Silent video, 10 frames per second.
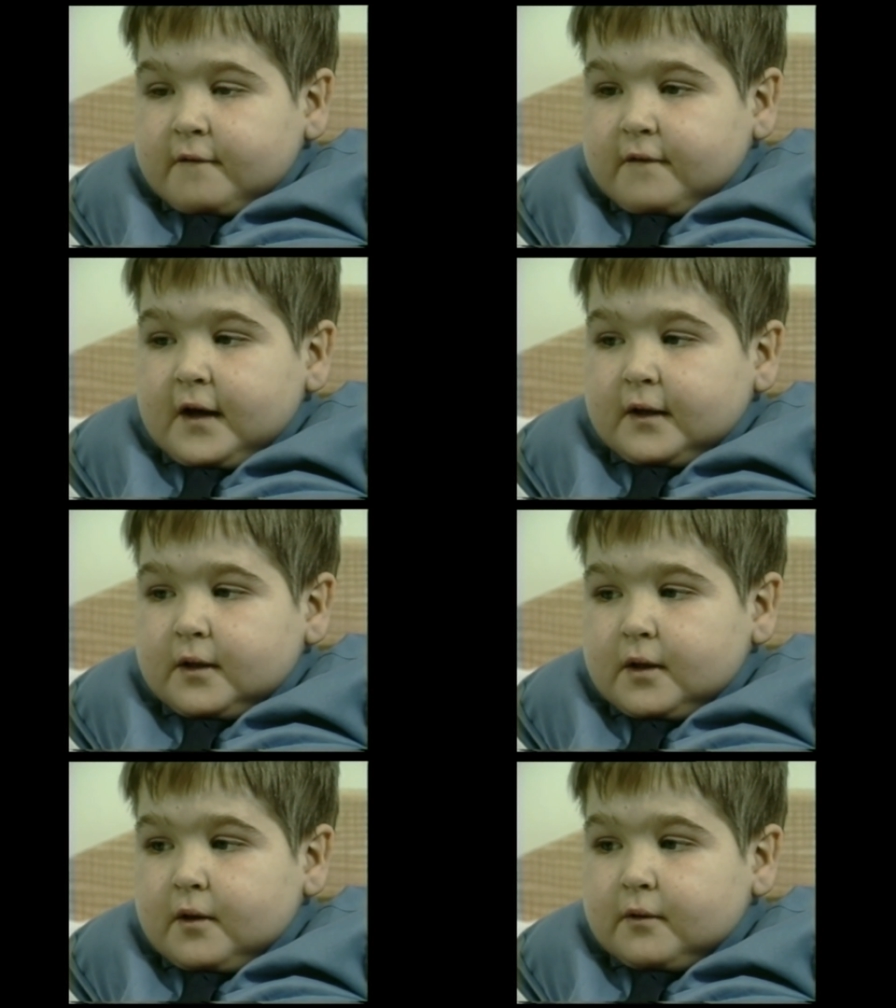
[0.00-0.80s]

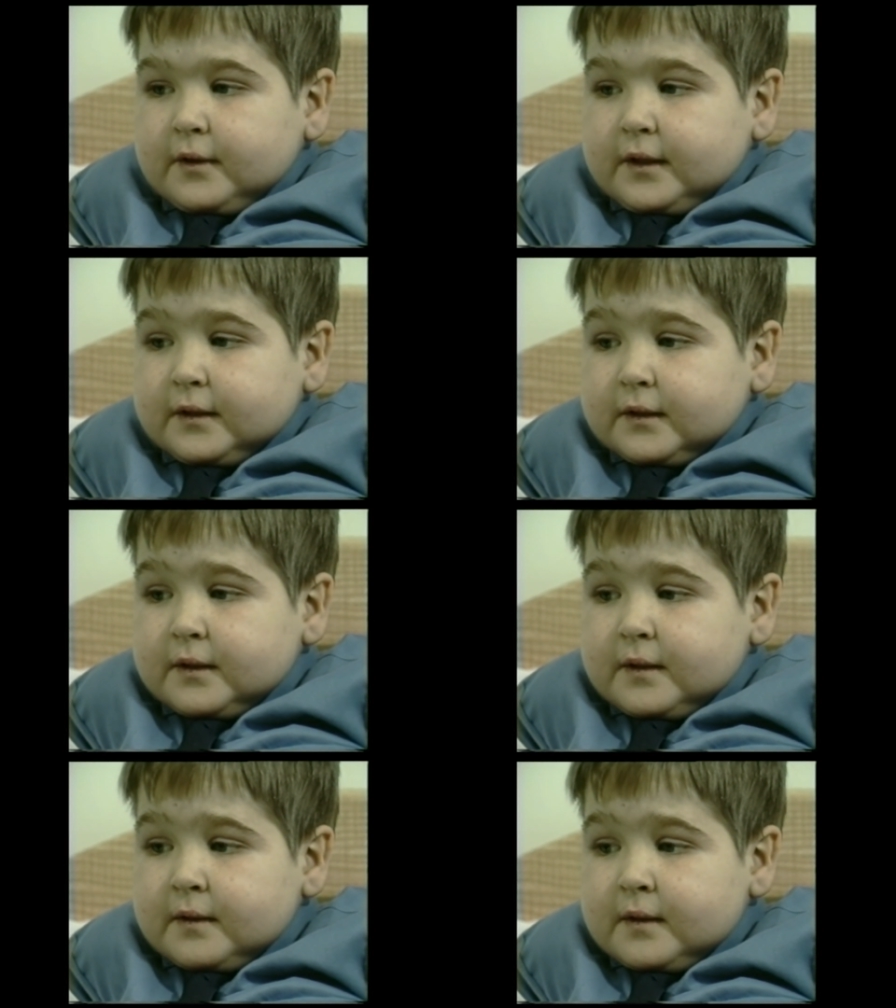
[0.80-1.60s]

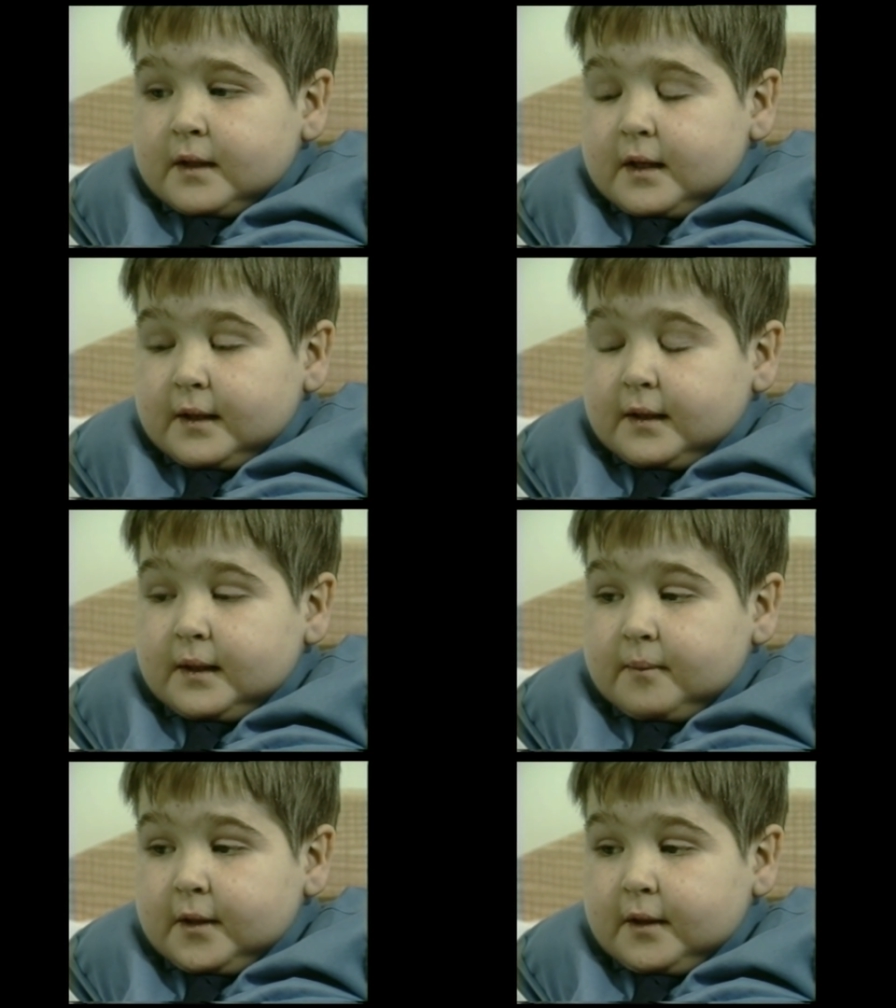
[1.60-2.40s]
Fanconi's
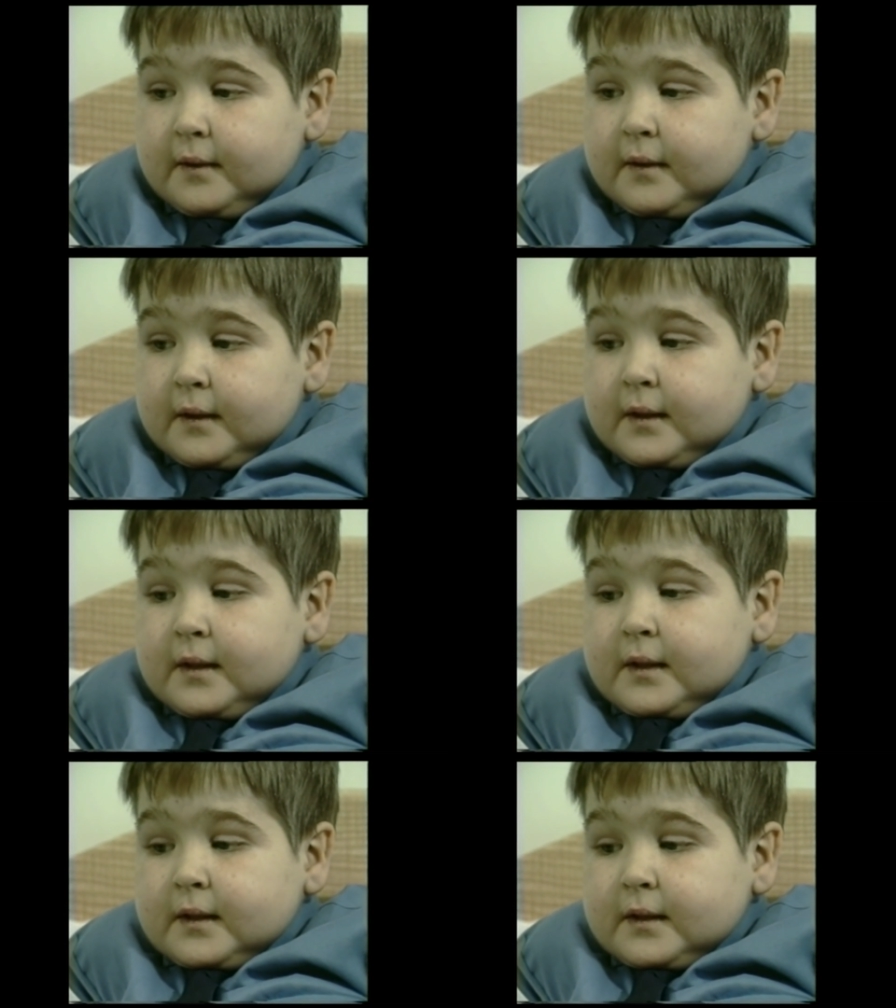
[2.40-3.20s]
anemia.
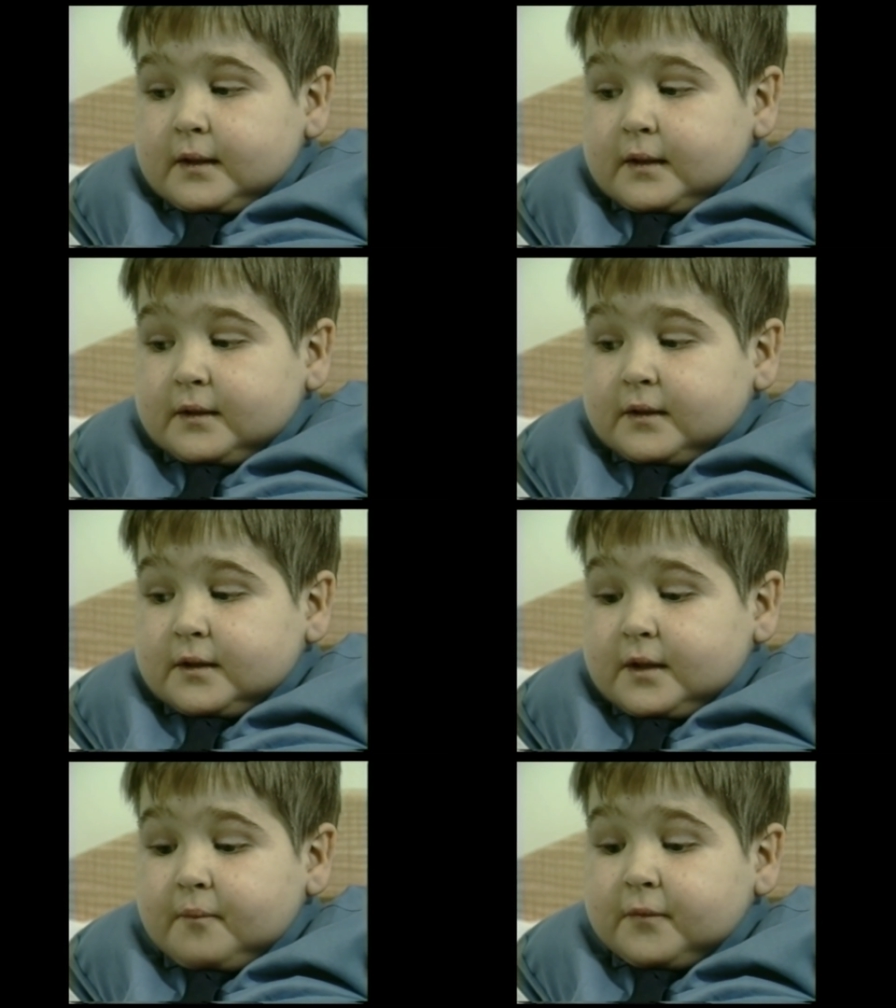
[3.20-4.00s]

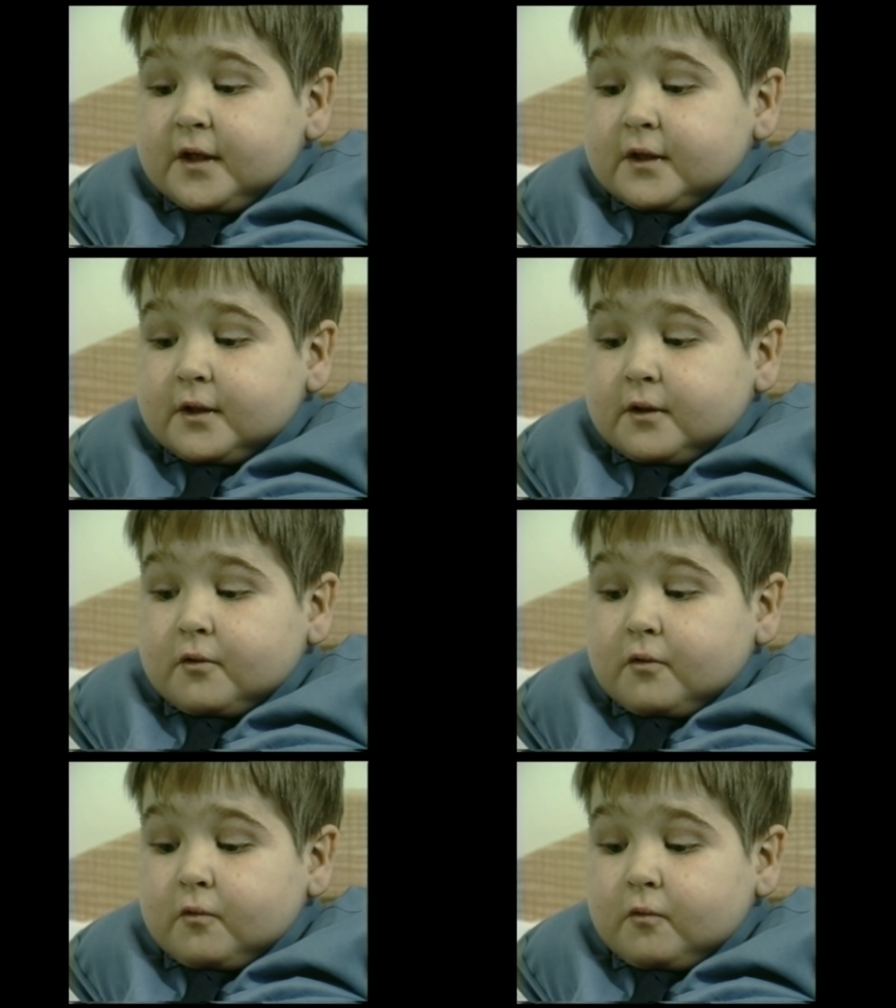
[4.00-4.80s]
It's something to
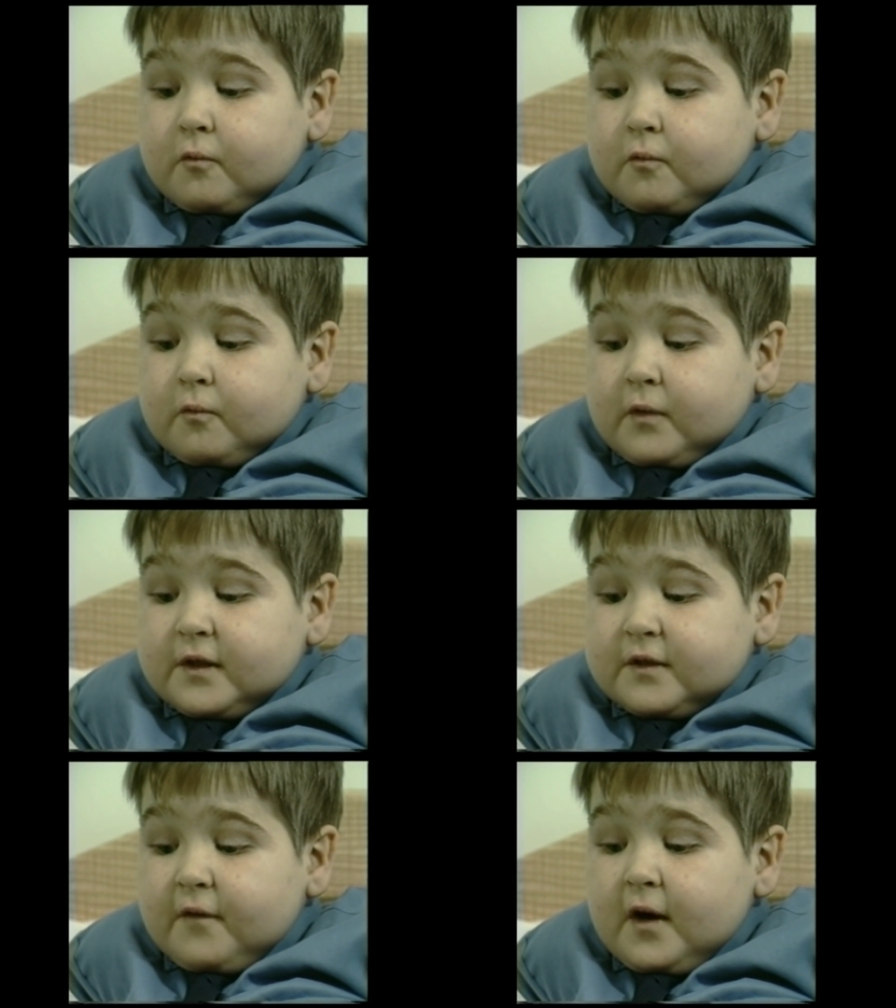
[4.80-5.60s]
do...
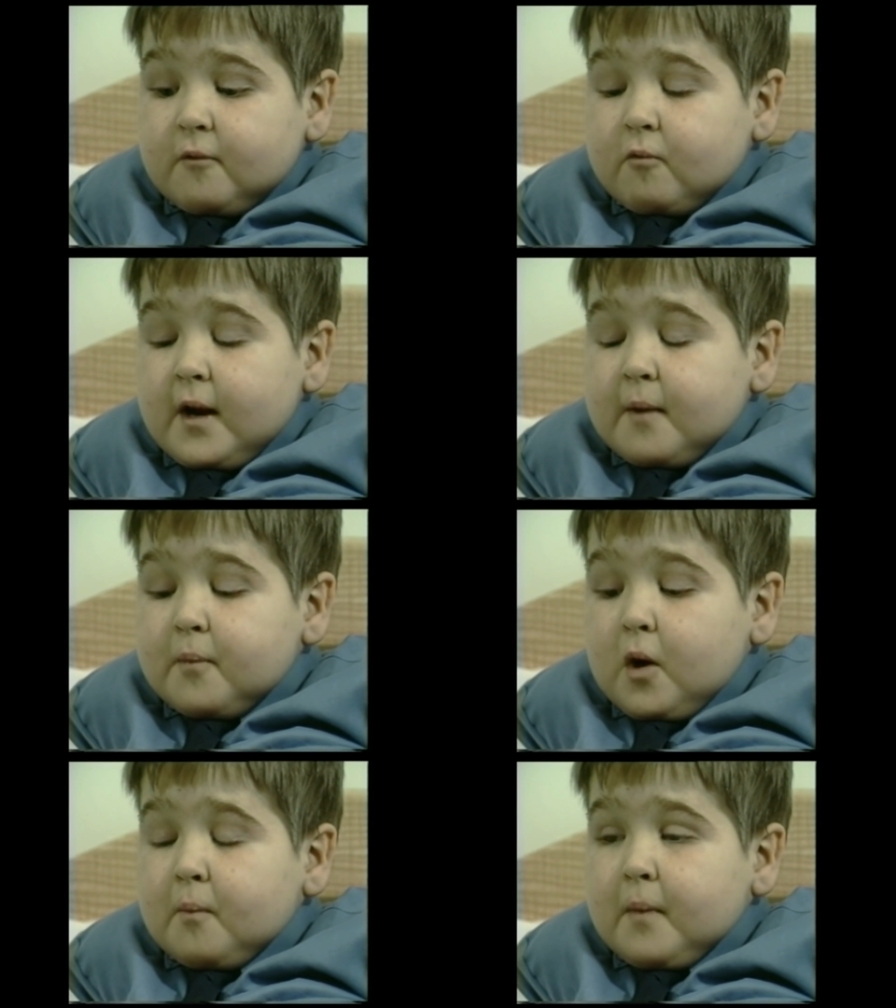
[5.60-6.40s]
It's a very rare
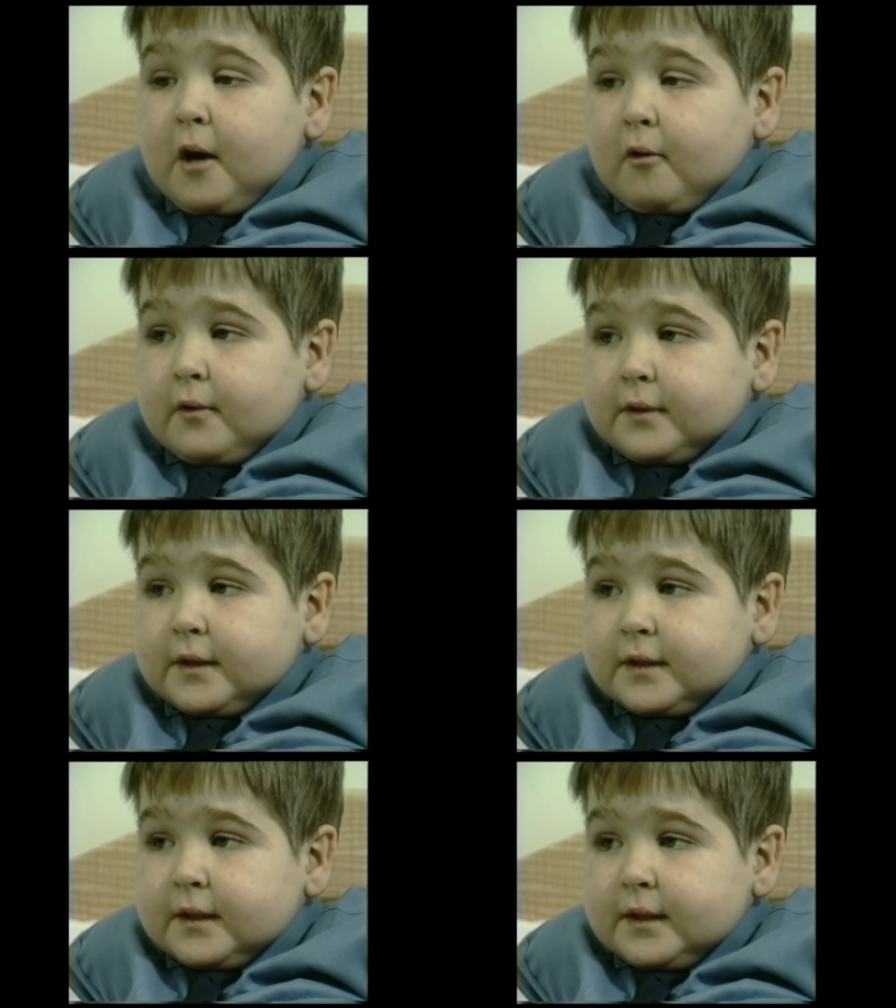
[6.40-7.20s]
bone marrow
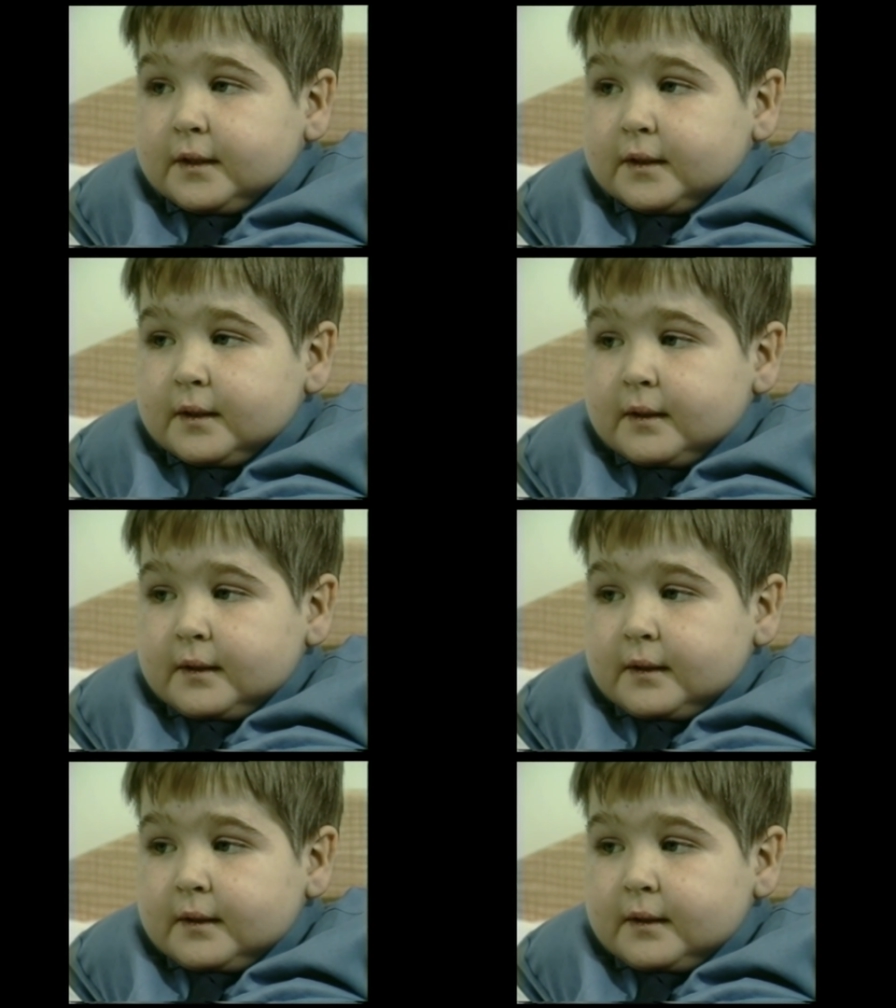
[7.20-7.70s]
disease.